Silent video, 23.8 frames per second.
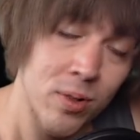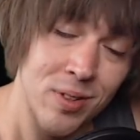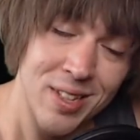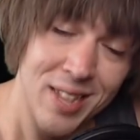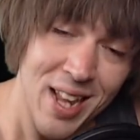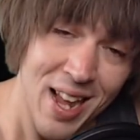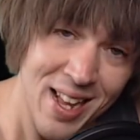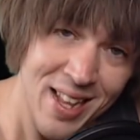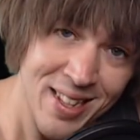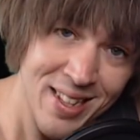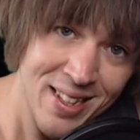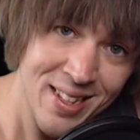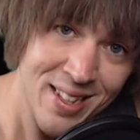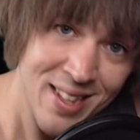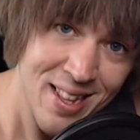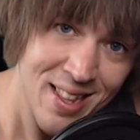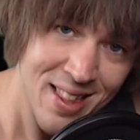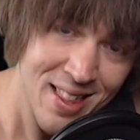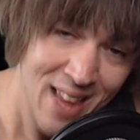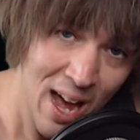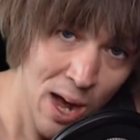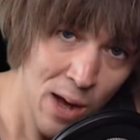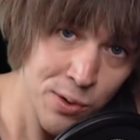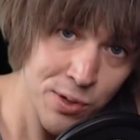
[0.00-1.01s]

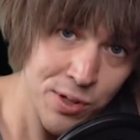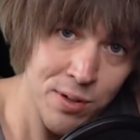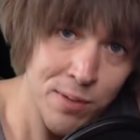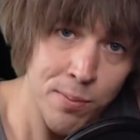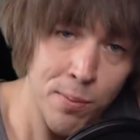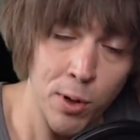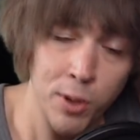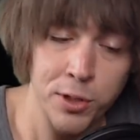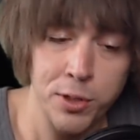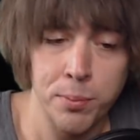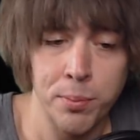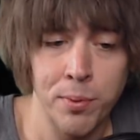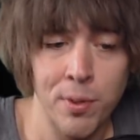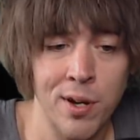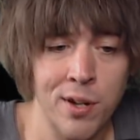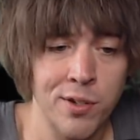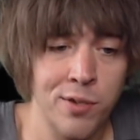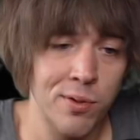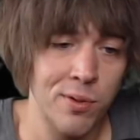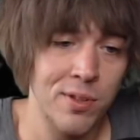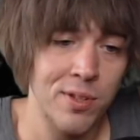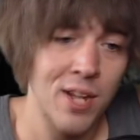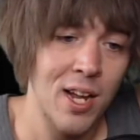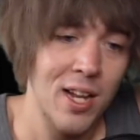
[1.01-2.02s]
10,000 multiplier,
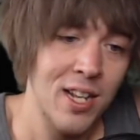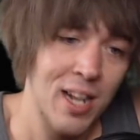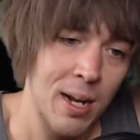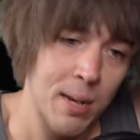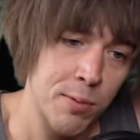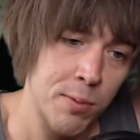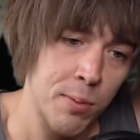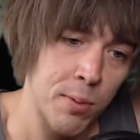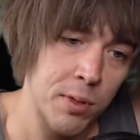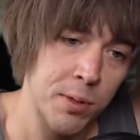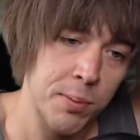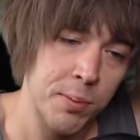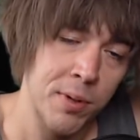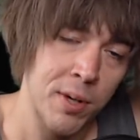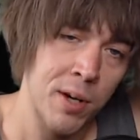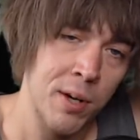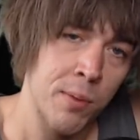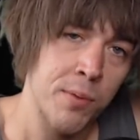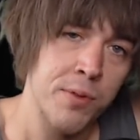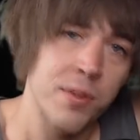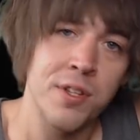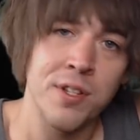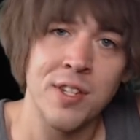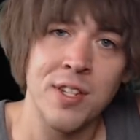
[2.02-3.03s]
so a 10 times multiplier
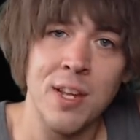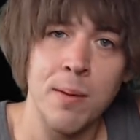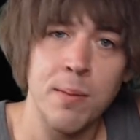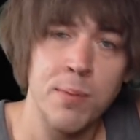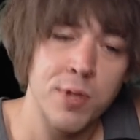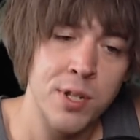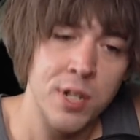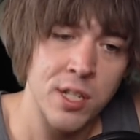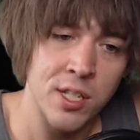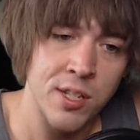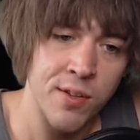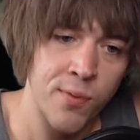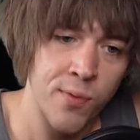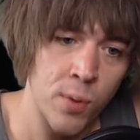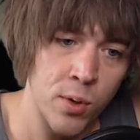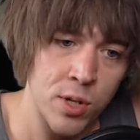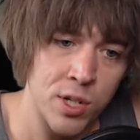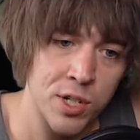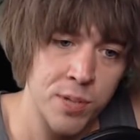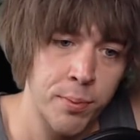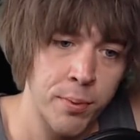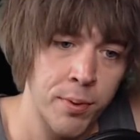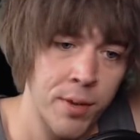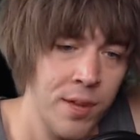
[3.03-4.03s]
with the same
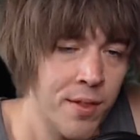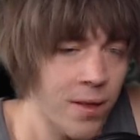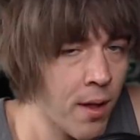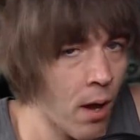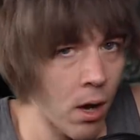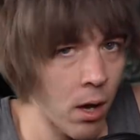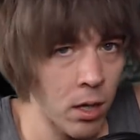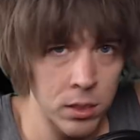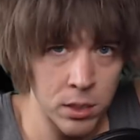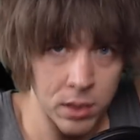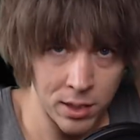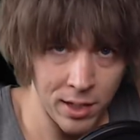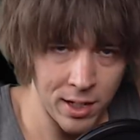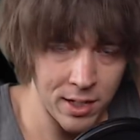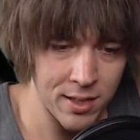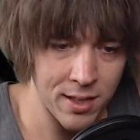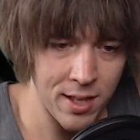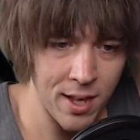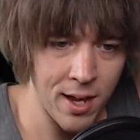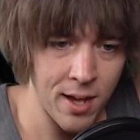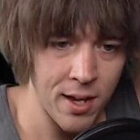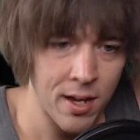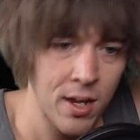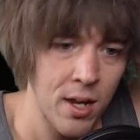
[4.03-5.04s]
60-40 split. They all are like
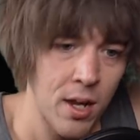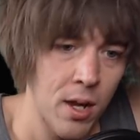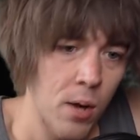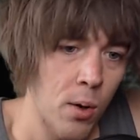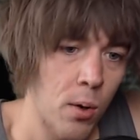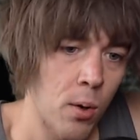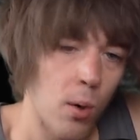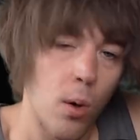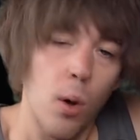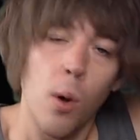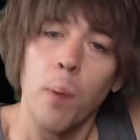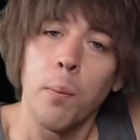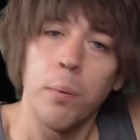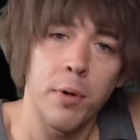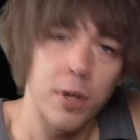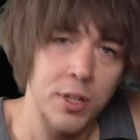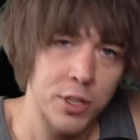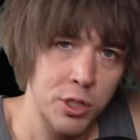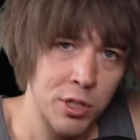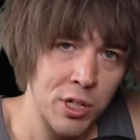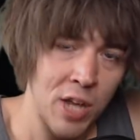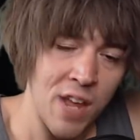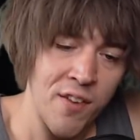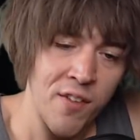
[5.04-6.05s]
that.
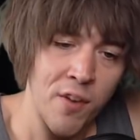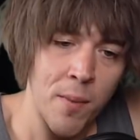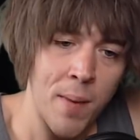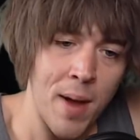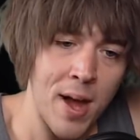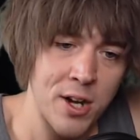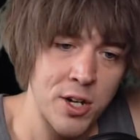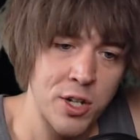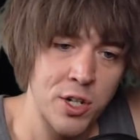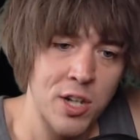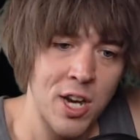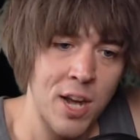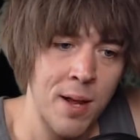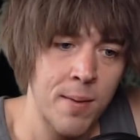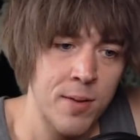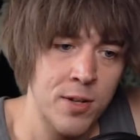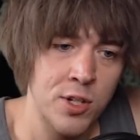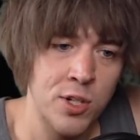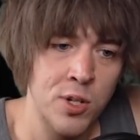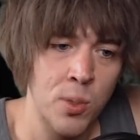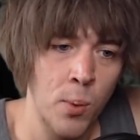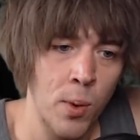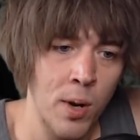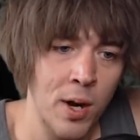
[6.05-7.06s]
Plus your Evo magic
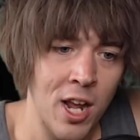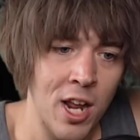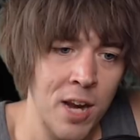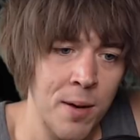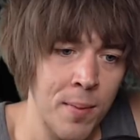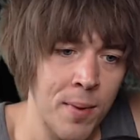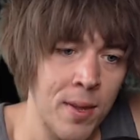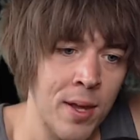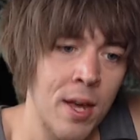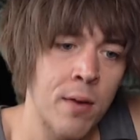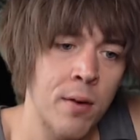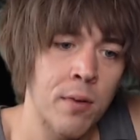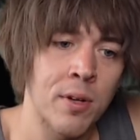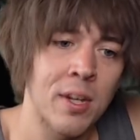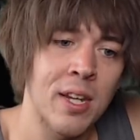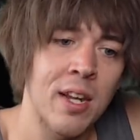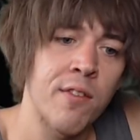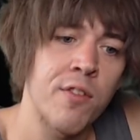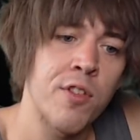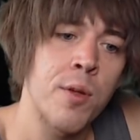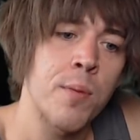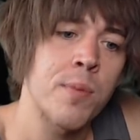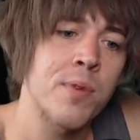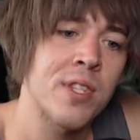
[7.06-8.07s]
damage to one enemy and
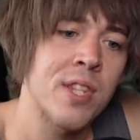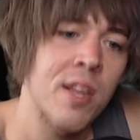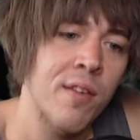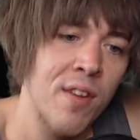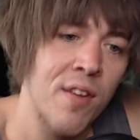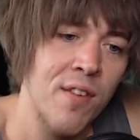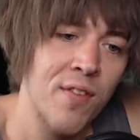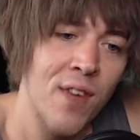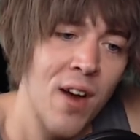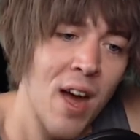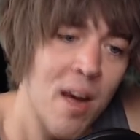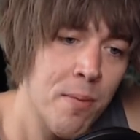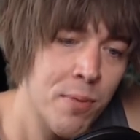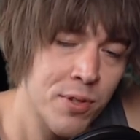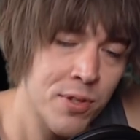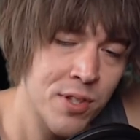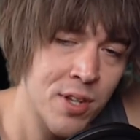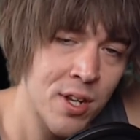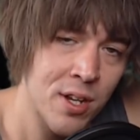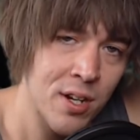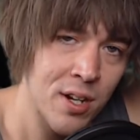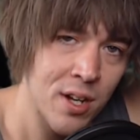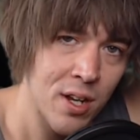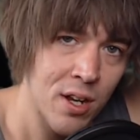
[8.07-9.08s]
give them
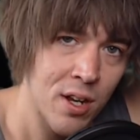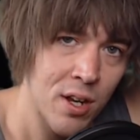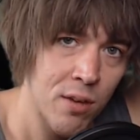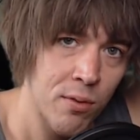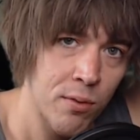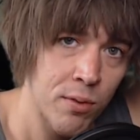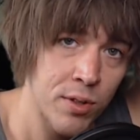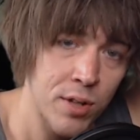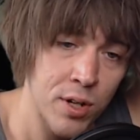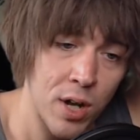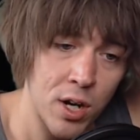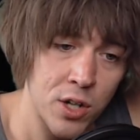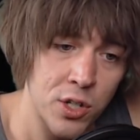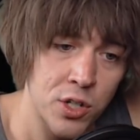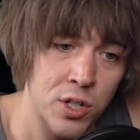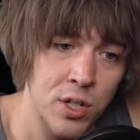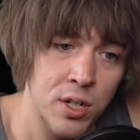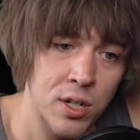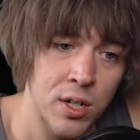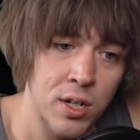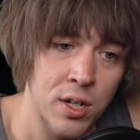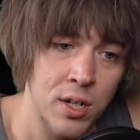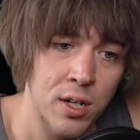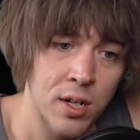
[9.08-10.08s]
75%
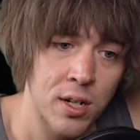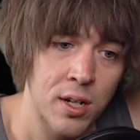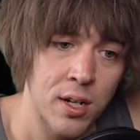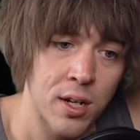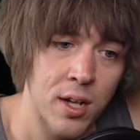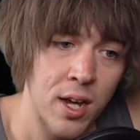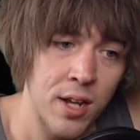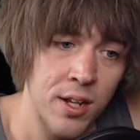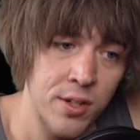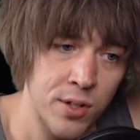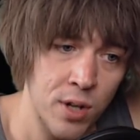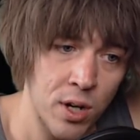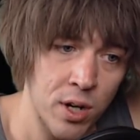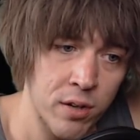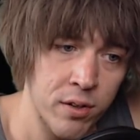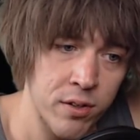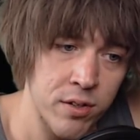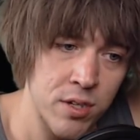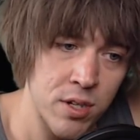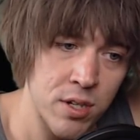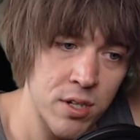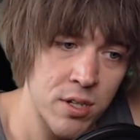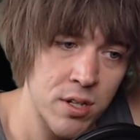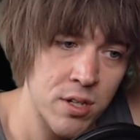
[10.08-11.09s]
reduction in dark
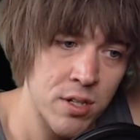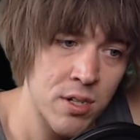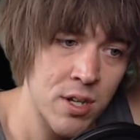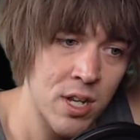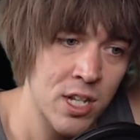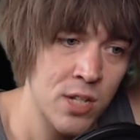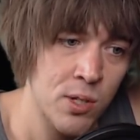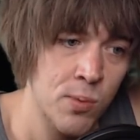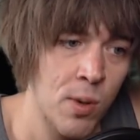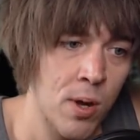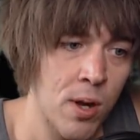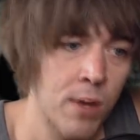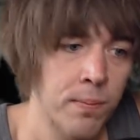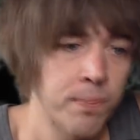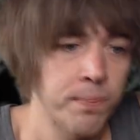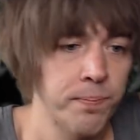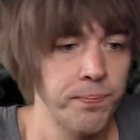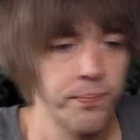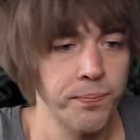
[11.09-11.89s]
resistance as well.